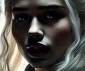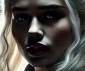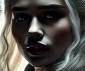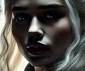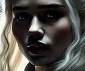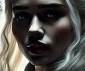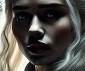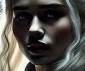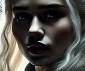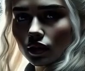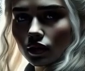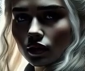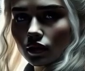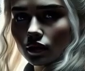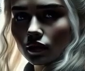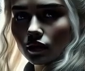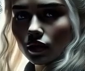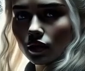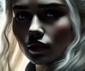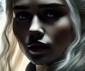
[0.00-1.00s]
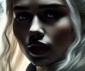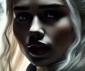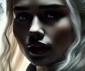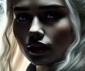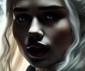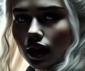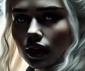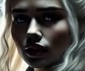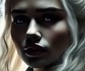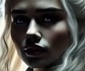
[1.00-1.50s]
Night fell at last,
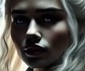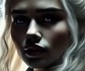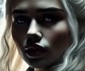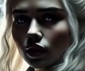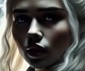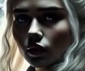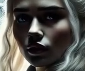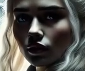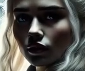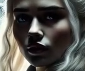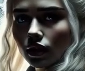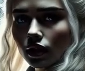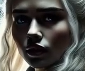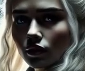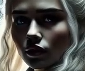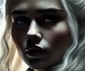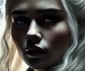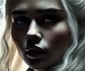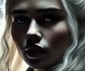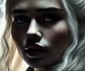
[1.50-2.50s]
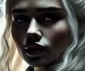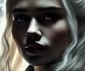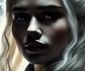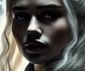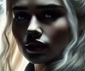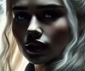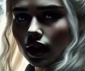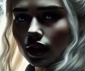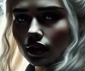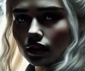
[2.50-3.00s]
a cloak of darkness they hoped to
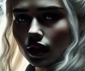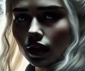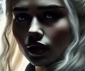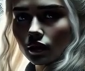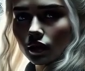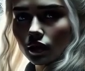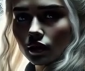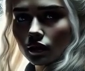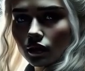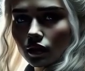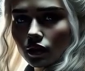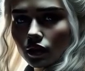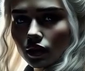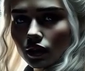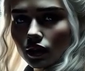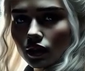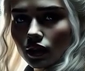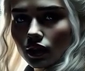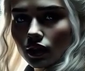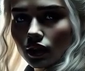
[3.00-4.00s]
use to their advantage.